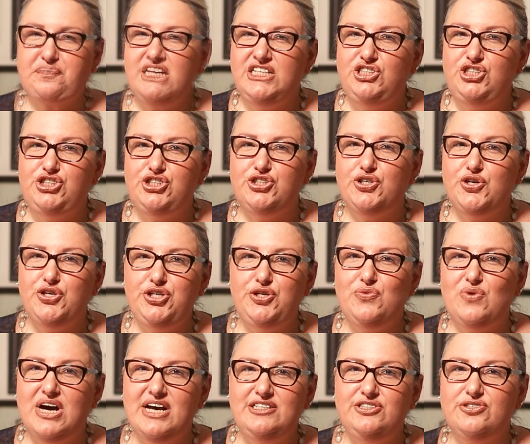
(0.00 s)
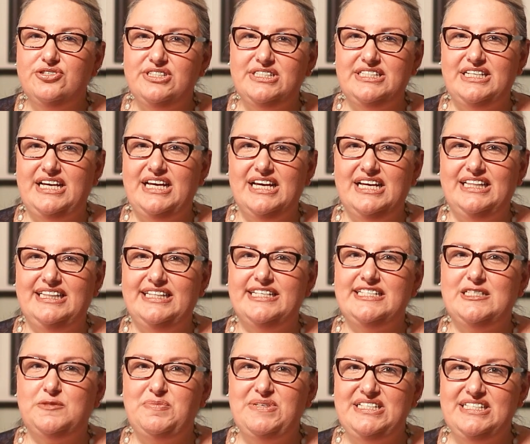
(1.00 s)
Ensure you understand the
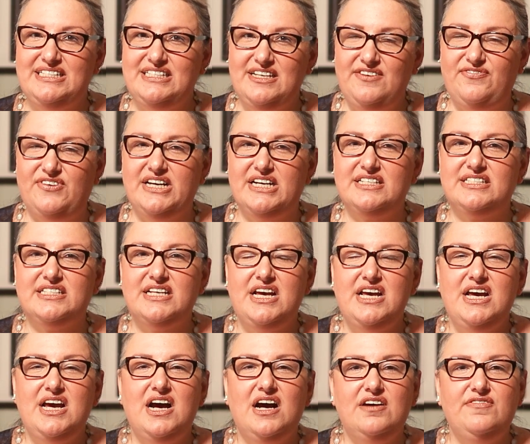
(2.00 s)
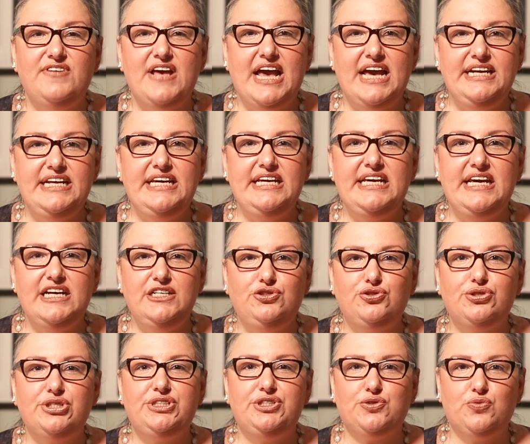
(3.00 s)
specifics of any
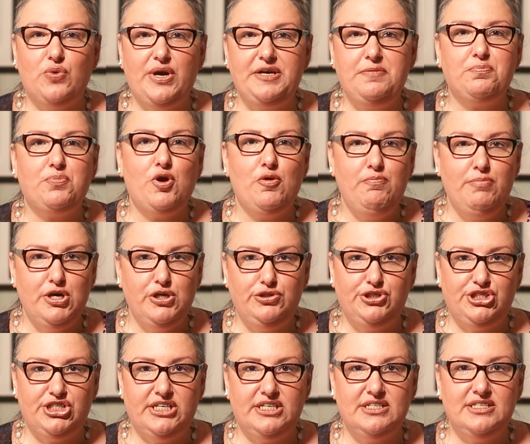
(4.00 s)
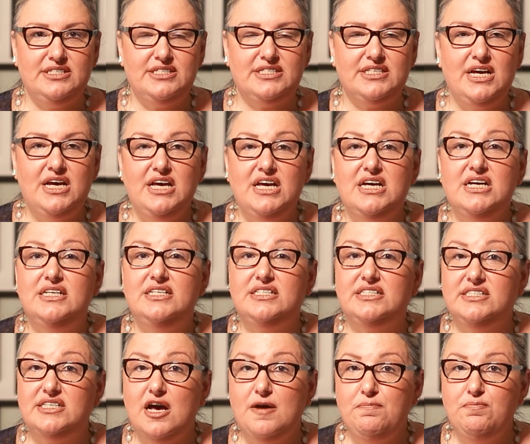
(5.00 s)
interest rate promotions.
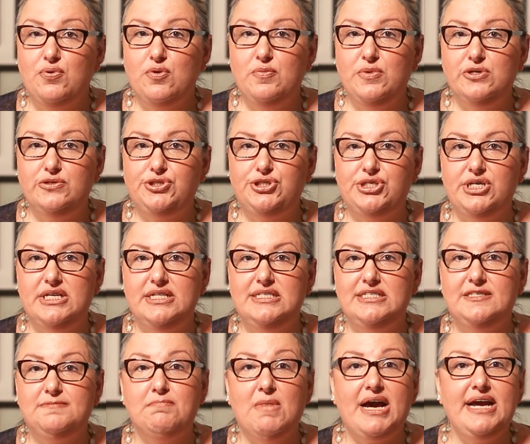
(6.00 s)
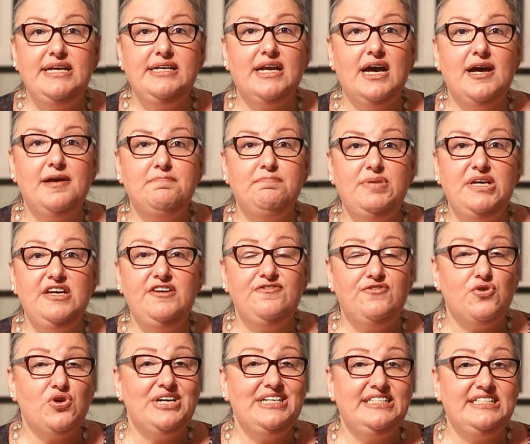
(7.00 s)
Some promotions might not be
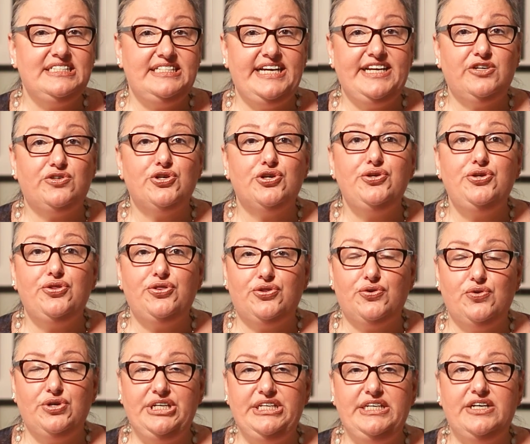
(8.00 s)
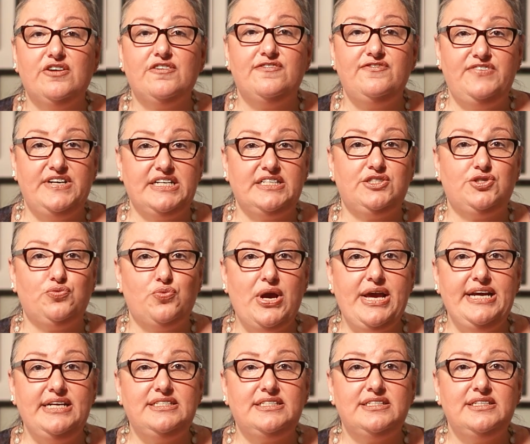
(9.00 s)
for a standard 30-year fixed
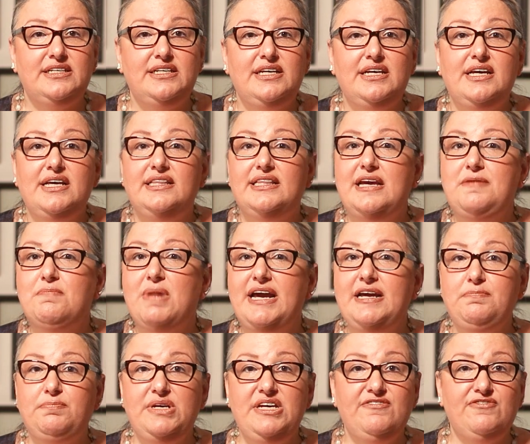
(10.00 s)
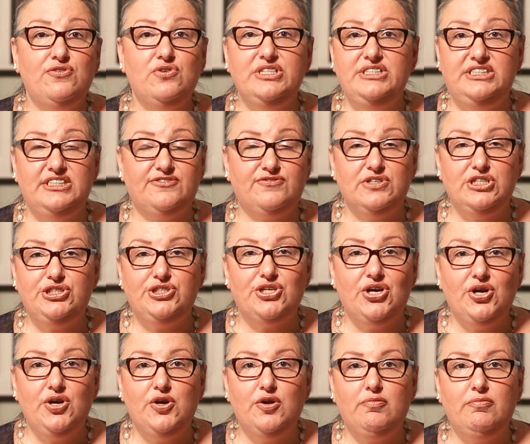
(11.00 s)
rate. They might be for a different
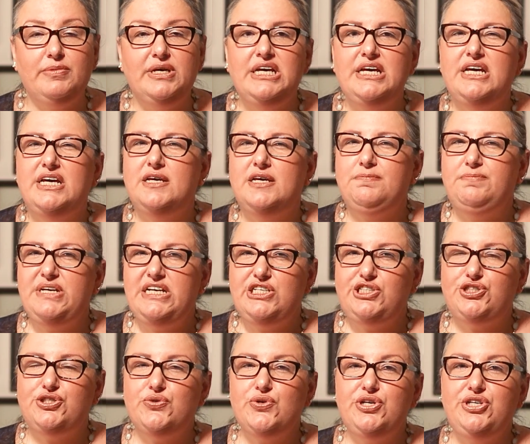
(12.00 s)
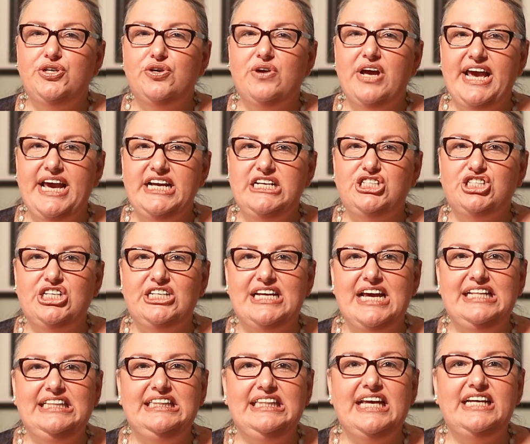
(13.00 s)
term. Be sure your agent
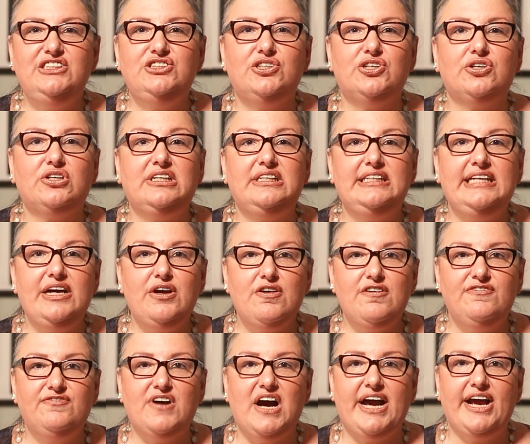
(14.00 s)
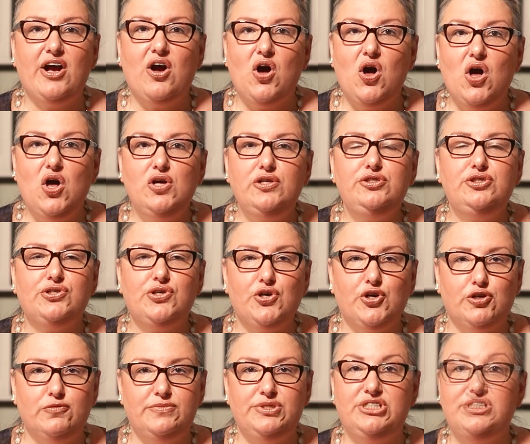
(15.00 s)
and lender clarify all
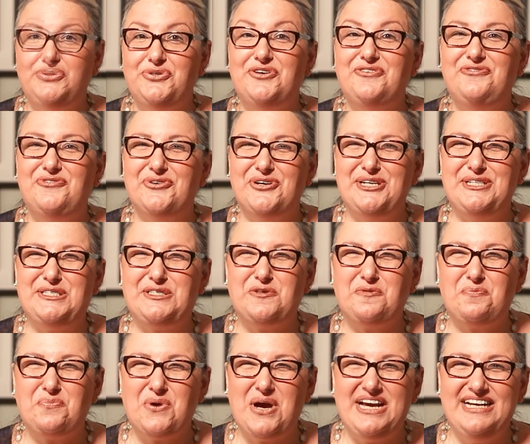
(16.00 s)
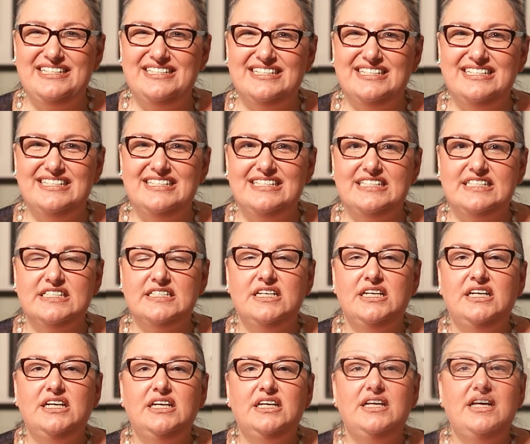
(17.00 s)
terms to avoid surprises.
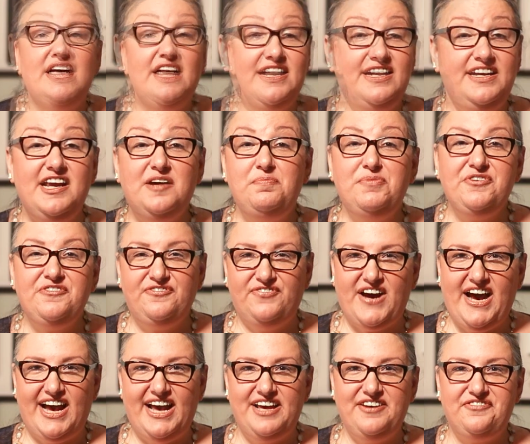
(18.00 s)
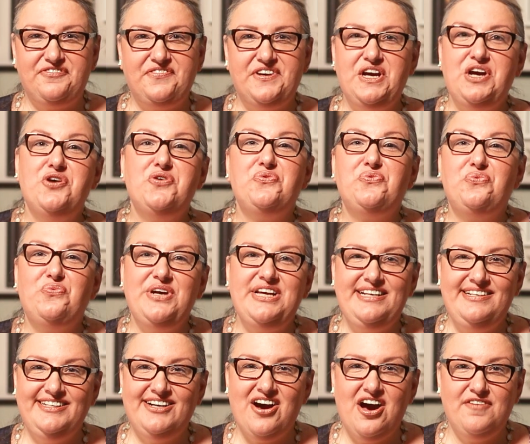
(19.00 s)
Number 5,
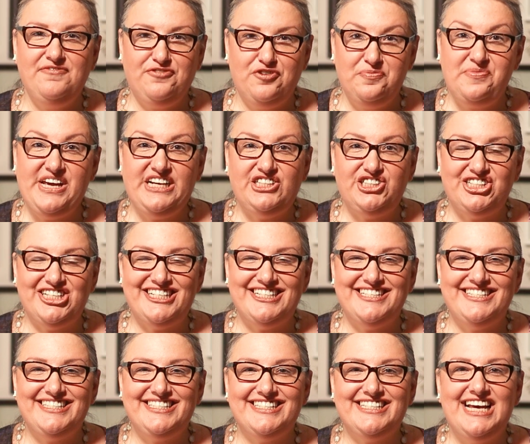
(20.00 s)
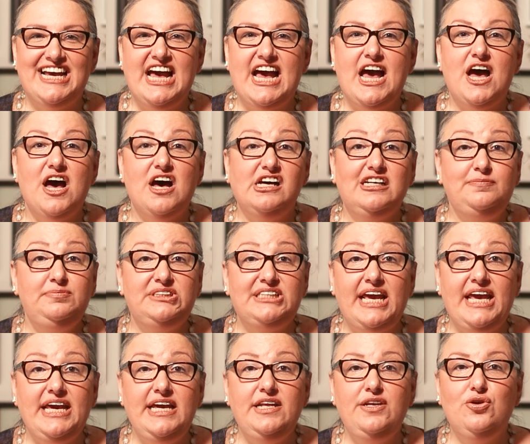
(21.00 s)
written confirmations.
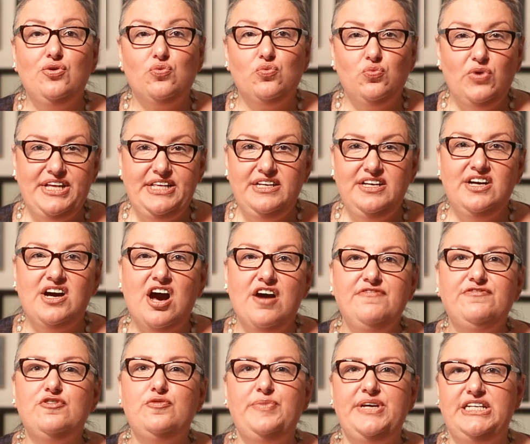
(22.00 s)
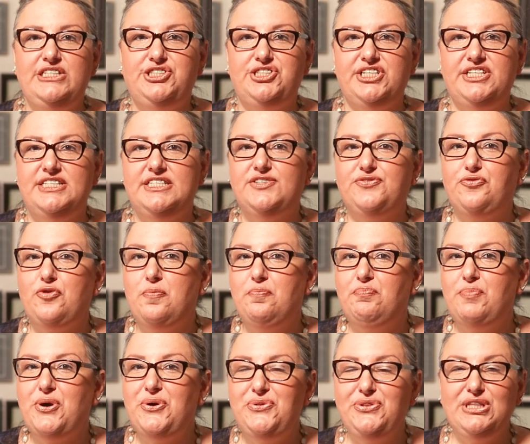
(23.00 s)
Obtain written confirmations from
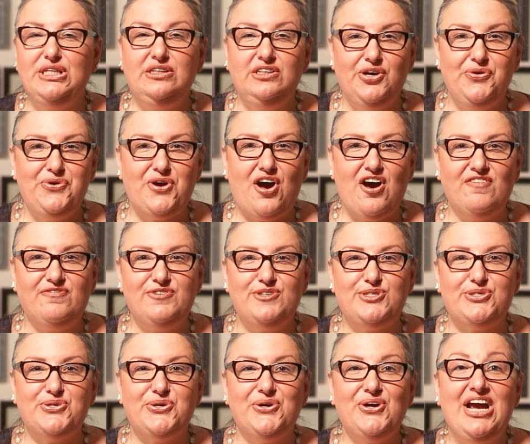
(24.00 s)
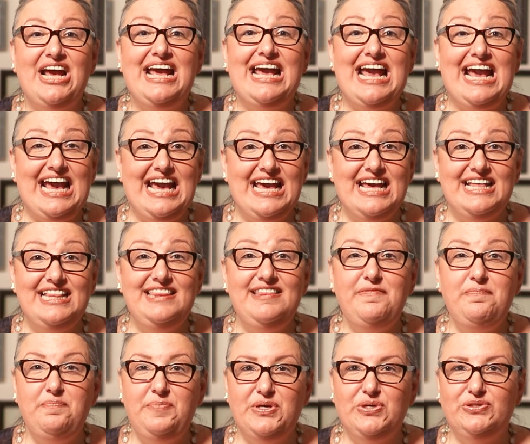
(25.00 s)
both the loan officer and
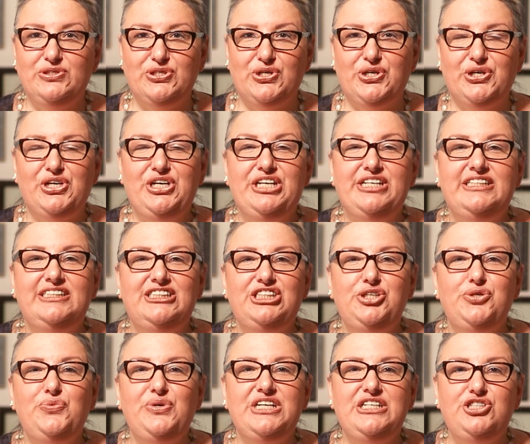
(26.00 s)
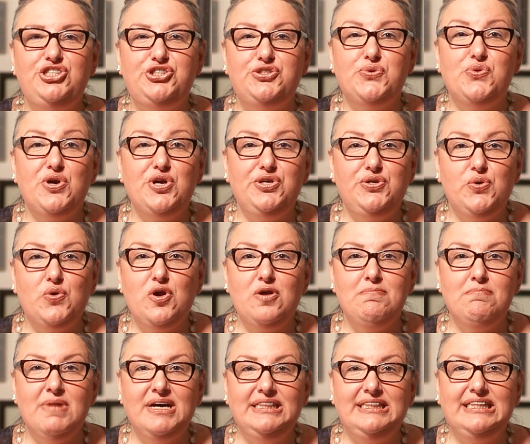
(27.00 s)
the builder to ensure your
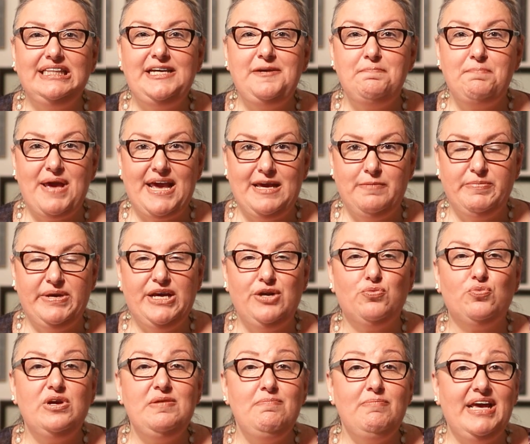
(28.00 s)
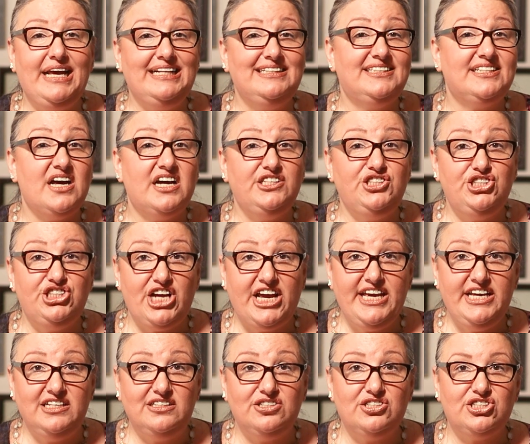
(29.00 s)
monthly payment remains
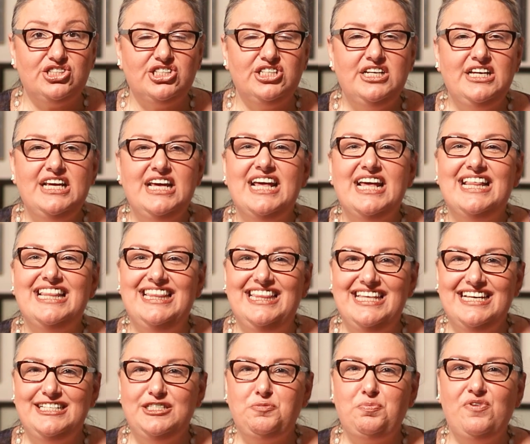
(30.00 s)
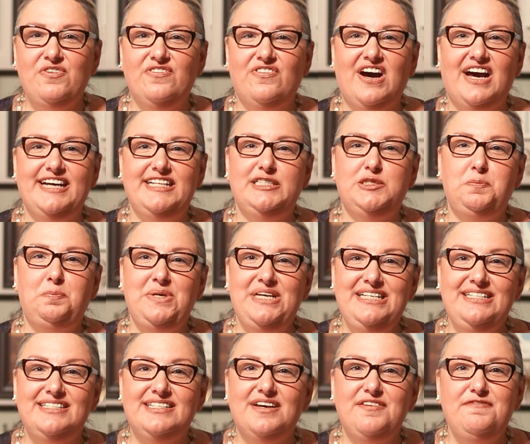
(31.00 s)
unchanged. This provides
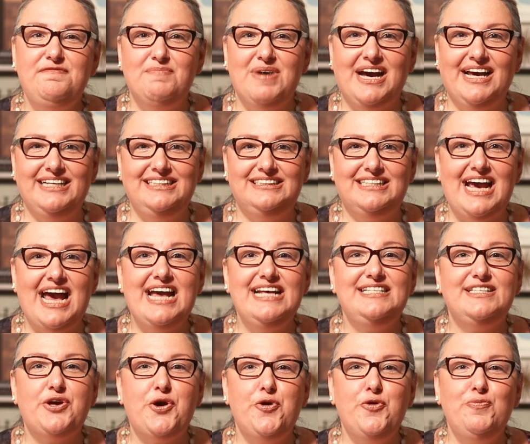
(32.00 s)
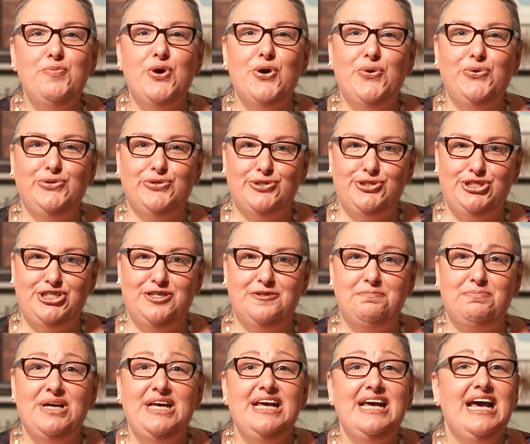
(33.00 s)
peace of mind as home
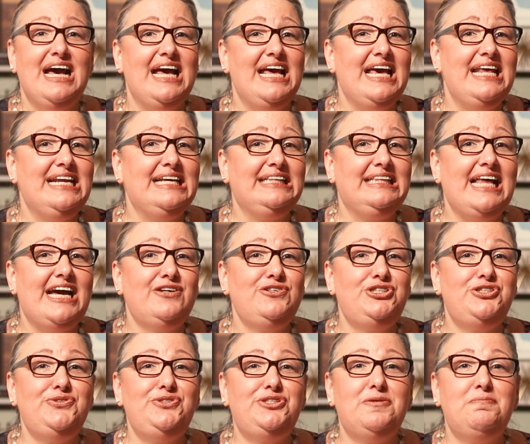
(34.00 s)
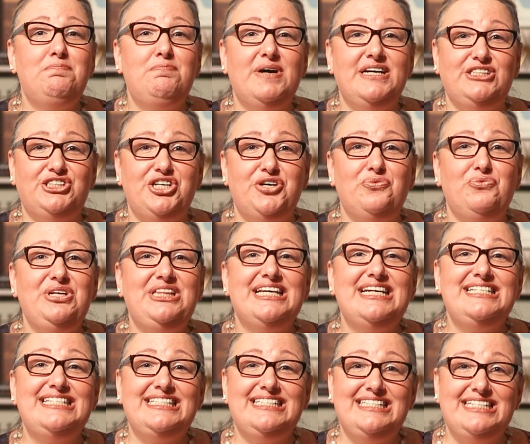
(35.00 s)
ownership and allows you to budget with
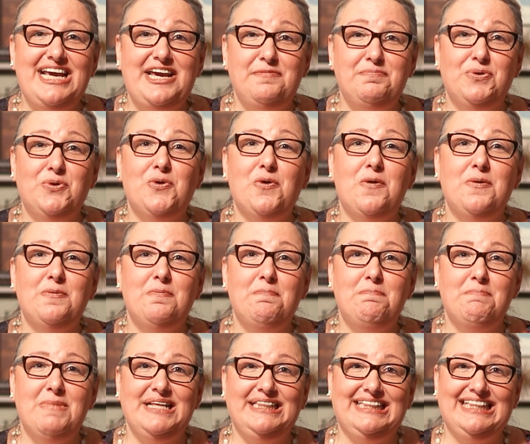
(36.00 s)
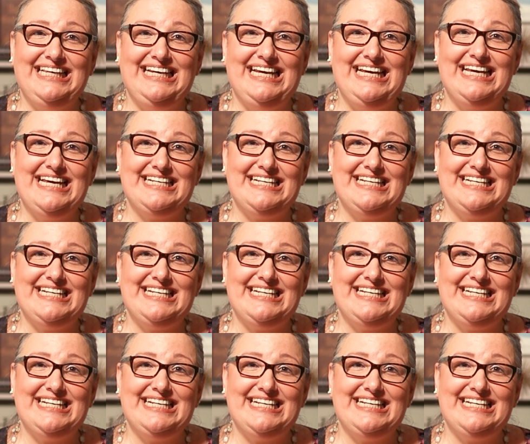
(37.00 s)
a stable monthly